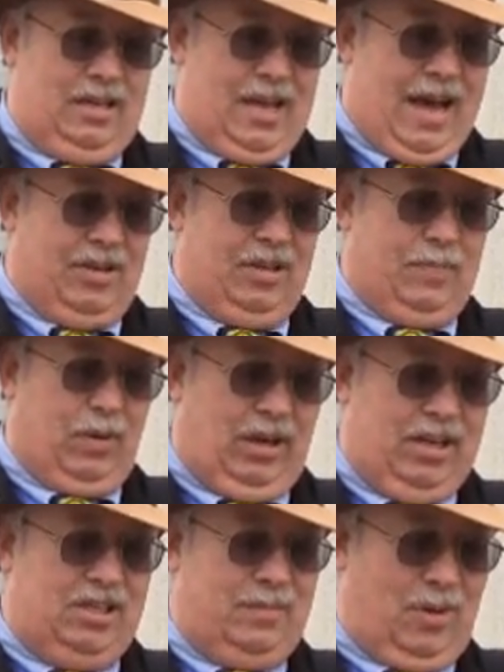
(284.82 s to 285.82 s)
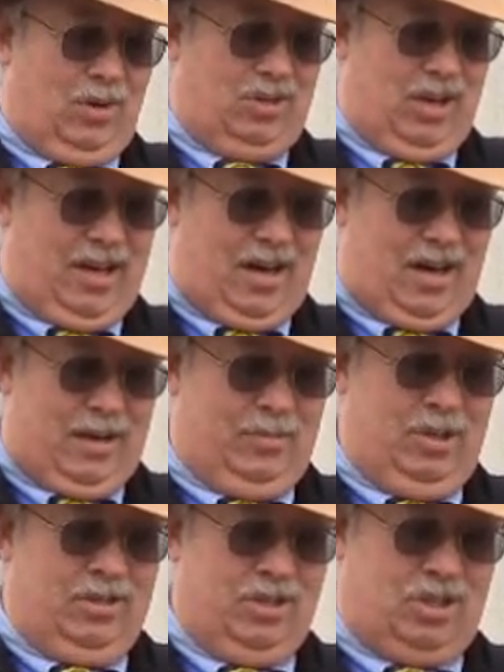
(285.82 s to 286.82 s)
Now the police are mostly
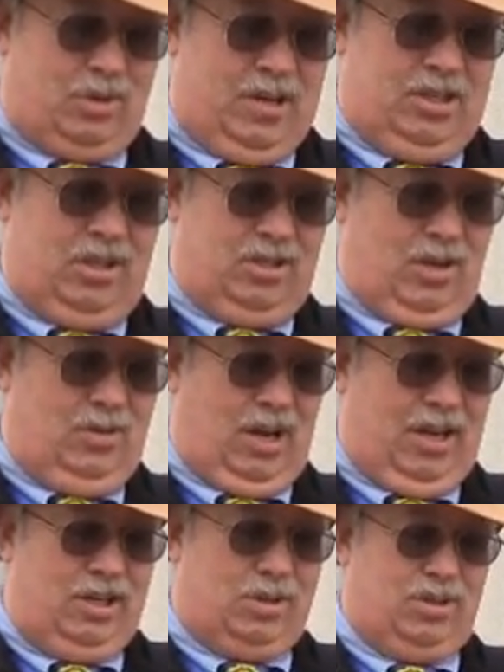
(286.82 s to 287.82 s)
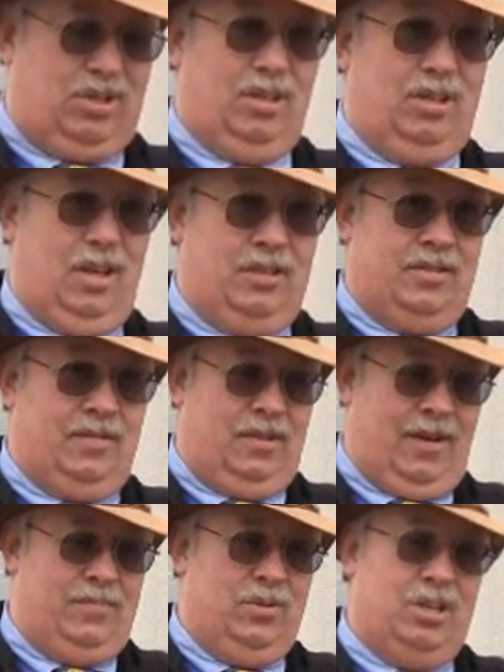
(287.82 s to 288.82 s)
armed, the streets are so dangerous that the
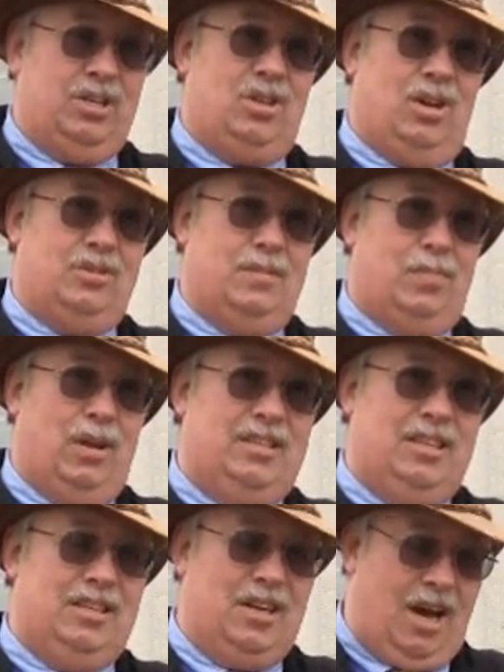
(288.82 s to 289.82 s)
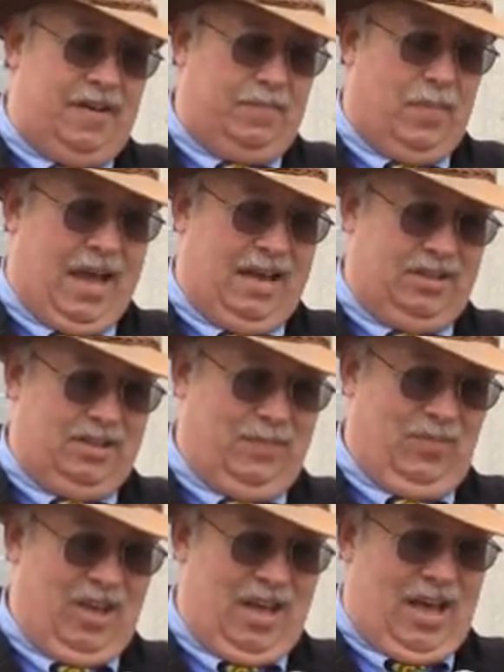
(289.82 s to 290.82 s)
government is contemplating knife bans,
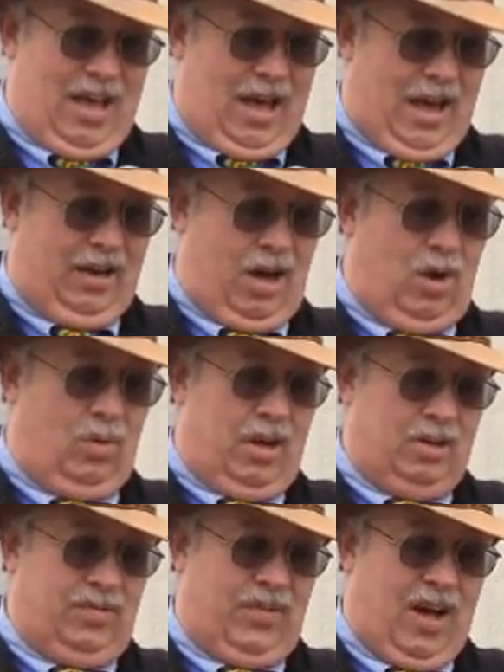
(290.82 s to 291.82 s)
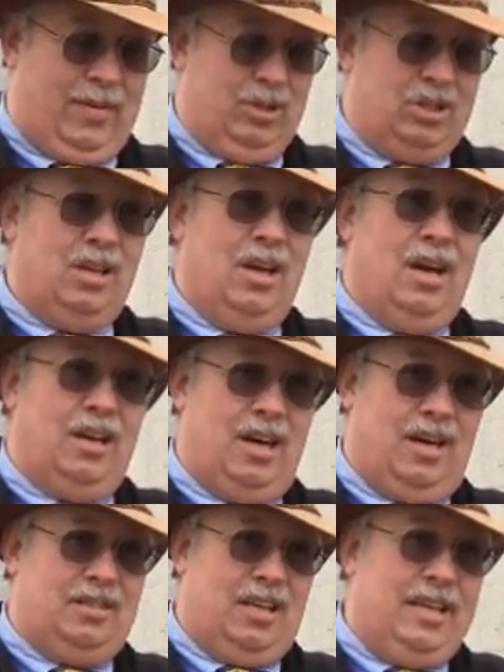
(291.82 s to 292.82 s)
and oh, those farmers
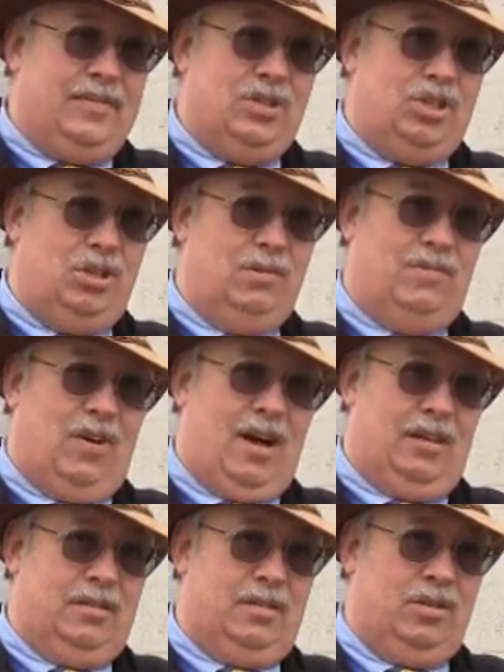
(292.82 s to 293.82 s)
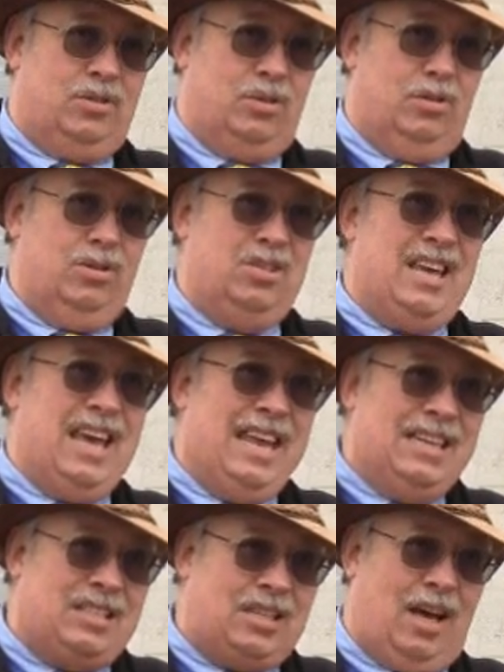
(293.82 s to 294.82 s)
can't even shoot violent intruders
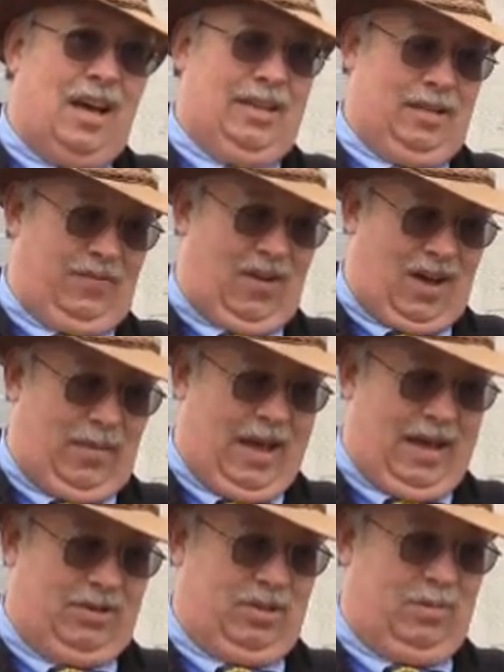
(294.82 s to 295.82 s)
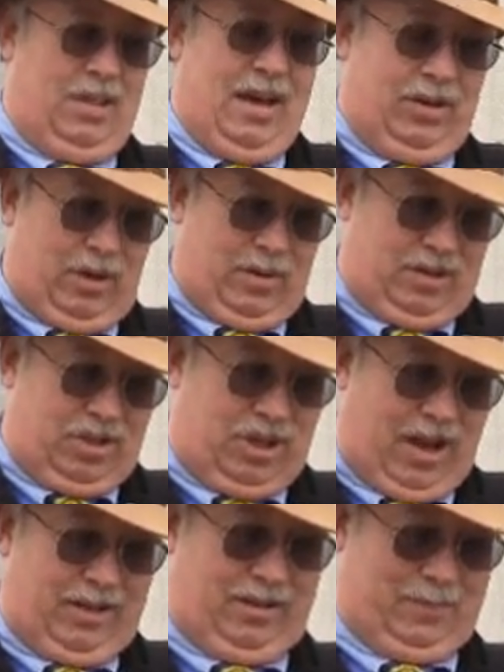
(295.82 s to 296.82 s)
inside the farmhouse without going to
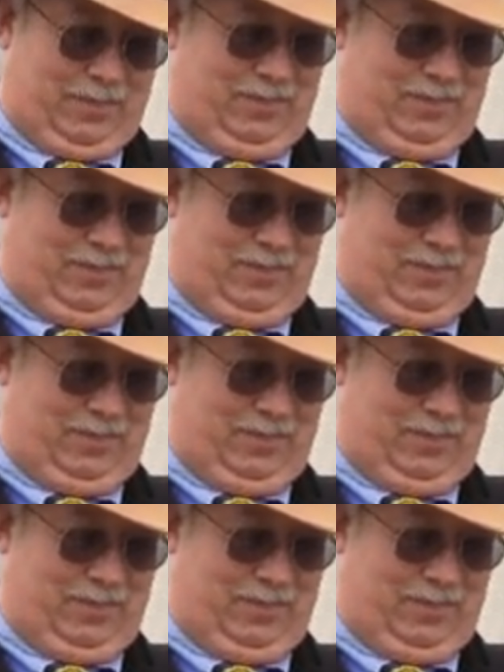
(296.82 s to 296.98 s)
jail.